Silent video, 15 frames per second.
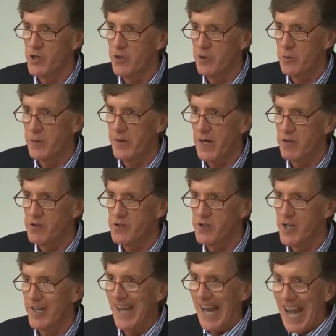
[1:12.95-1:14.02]
in
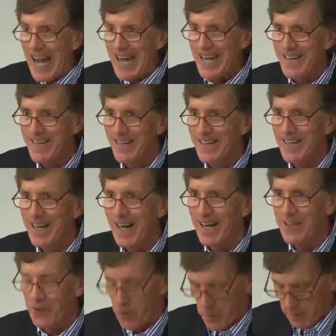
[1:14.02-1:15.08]
2008,
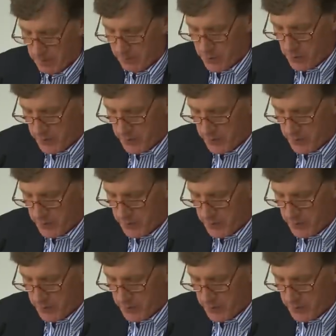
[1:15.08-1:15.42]
October of